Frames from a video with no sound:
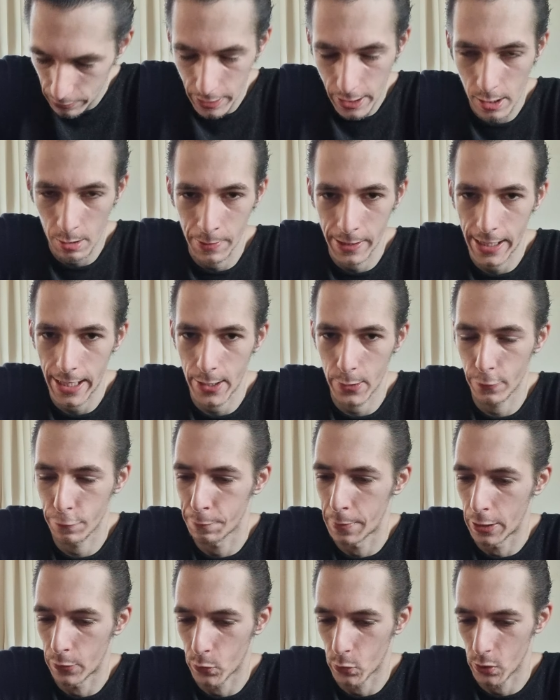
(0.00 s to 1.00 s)
a little bit out of
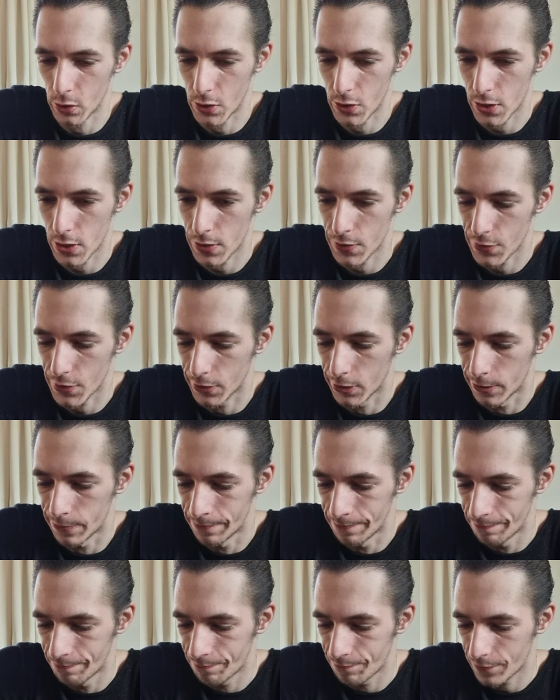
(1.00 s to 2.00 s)
my words.
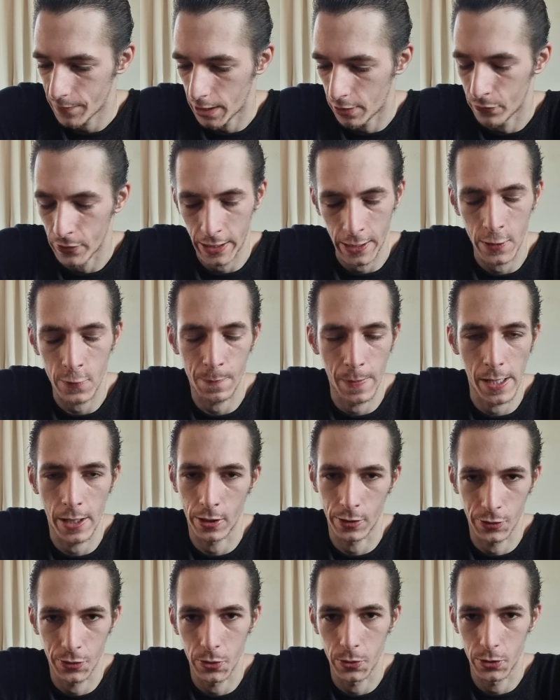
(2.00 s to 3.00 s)
So I think it's
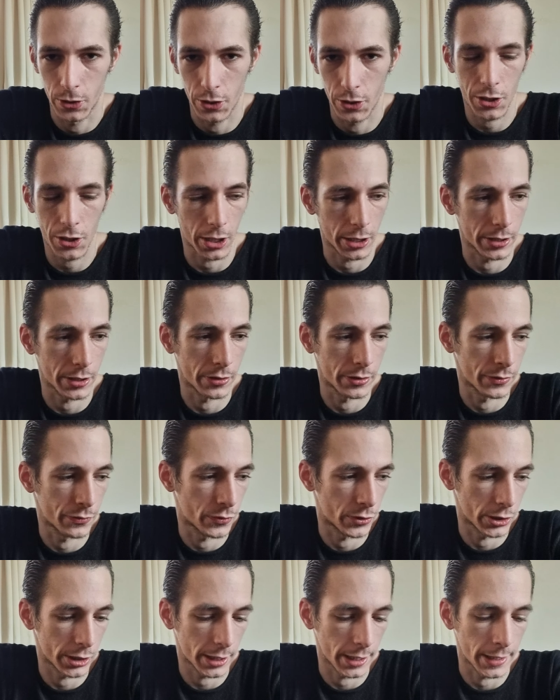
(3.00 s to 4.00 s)
better to start on
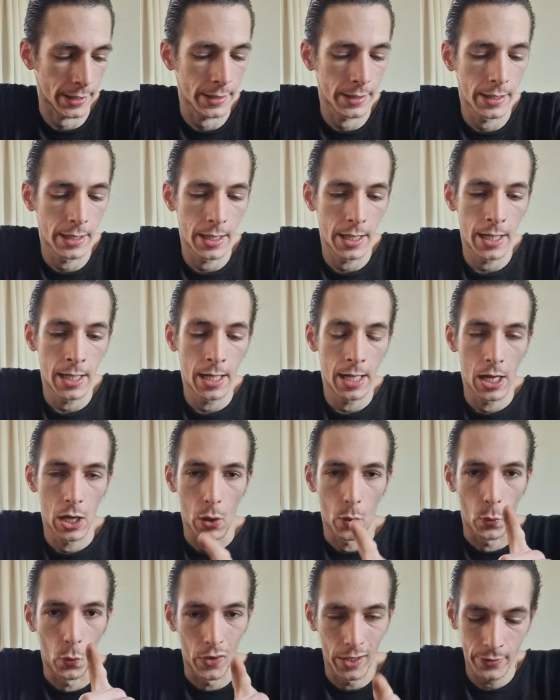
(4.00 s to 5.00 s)
working.
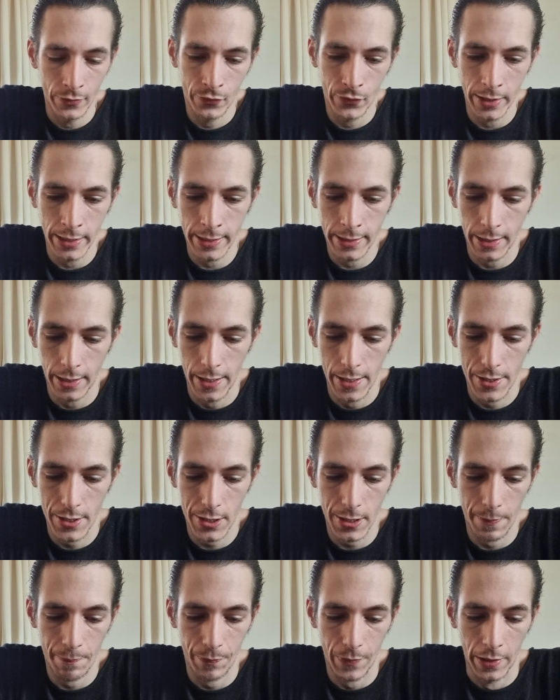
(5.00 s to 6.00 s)
One thing,
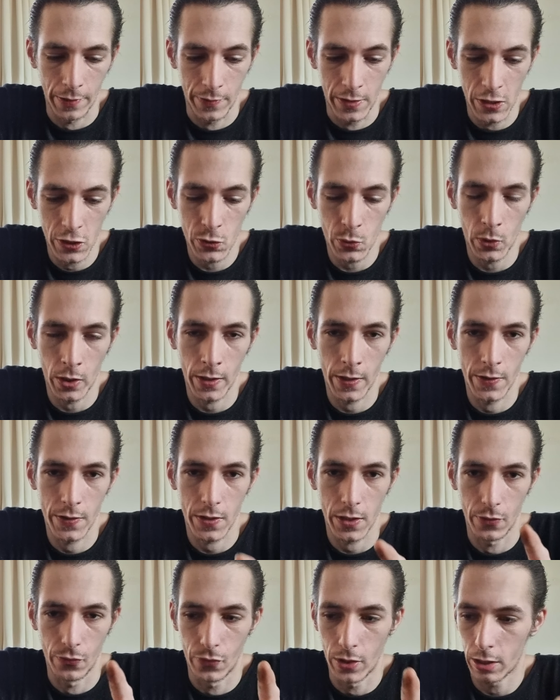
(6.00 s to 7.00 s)
guys, and this one
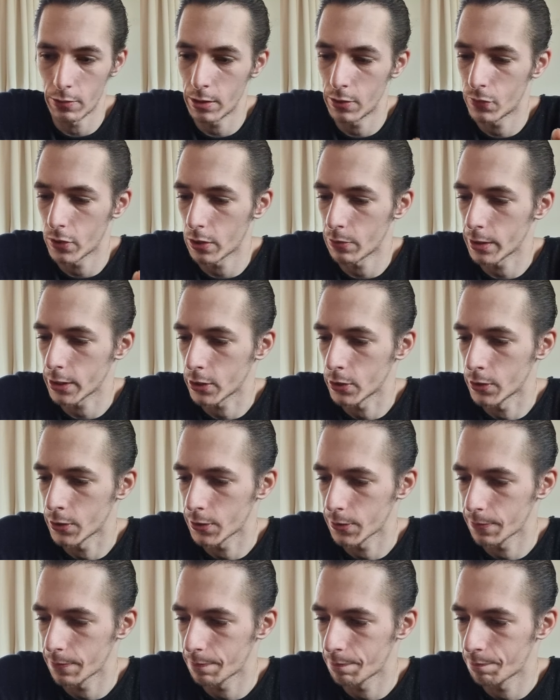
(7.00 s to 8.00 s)
is very good,